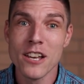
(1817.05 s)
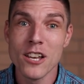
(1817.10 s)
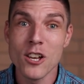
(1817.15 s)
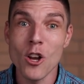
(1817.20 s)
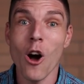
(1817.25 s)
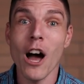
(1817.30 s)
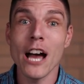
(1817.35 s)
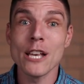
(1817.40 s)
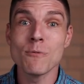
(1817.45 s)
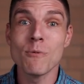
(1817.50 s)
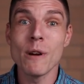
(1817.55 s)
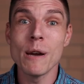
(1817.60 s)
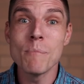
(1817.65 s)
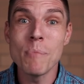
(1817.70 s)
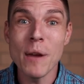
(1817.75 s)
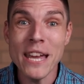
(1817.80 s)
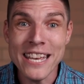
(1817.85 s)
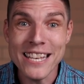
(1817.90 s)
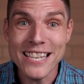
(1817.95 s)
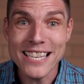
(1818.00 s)
"Guys, we're
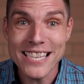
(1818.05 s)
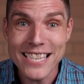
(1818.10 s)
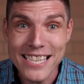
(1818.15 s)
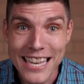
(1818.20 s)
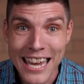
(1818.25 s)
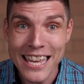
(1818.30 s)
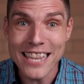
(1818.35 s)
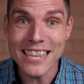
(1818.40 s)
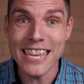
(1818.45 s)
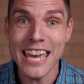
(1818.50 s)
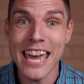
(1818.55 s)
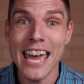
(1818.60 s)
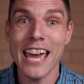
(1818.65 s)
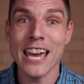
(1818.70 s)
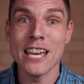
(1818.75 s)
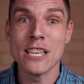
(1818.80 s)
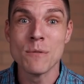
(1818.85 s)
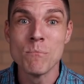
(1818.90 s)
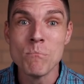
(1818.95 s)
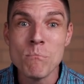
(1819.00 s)
being sent there
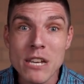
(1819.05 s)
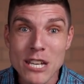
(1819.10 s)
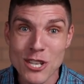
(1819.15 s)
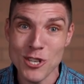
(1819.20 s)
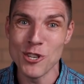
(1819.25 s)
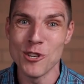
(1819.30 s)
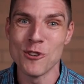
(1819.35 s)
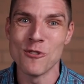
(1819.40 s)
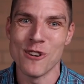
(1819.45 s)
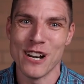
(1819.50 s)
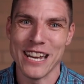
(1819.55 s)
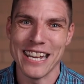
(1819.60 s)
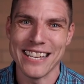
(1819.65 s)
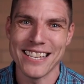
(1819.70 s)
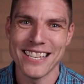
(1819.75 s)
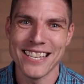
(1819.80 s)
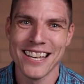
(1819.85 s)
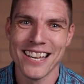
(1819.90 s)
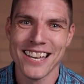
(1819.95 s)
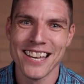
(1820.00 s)
as
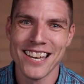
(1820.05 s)
missionaries."